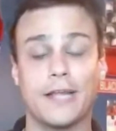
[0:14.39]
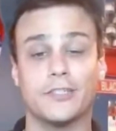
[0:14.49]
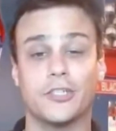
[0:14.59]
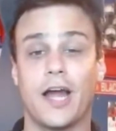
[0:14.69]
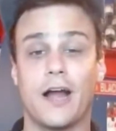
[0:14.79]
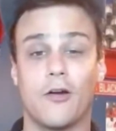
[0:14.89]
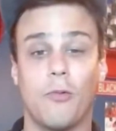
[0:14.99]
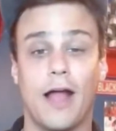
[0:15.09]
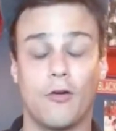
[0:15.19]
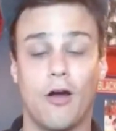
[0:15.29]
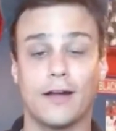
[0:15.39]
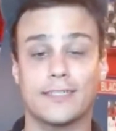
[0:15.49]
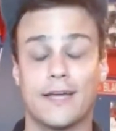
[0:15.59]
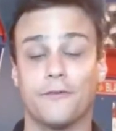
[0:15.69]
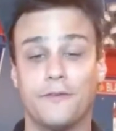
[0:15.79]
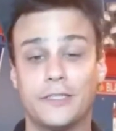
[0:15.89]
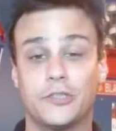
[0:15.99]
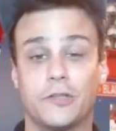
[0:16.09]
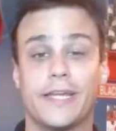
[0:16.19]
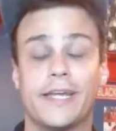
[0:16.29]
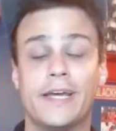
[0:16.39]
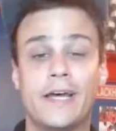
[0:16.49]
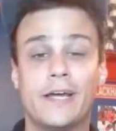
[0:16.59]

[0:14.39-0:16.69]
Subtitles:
The Chicago Blackhawks have officially